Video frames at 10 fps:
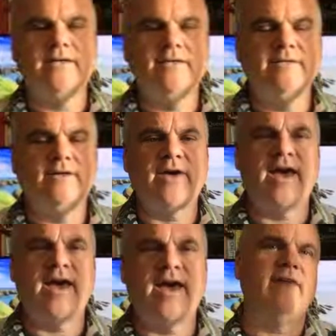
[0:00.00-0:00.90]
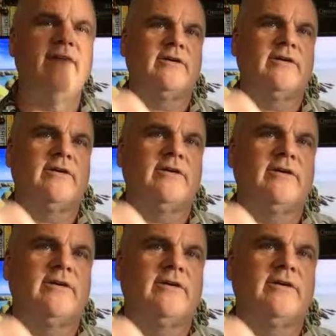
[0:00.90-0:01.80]
Okay, I have a
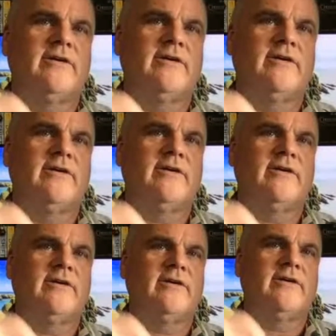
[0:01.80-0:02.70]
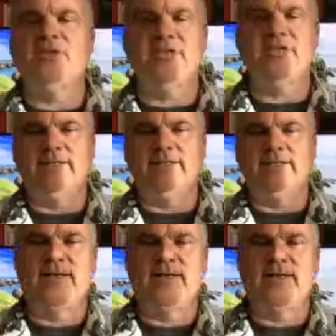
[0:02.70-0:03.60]
customer purchasing
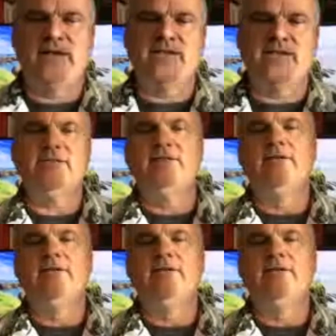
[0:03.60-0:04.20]
database,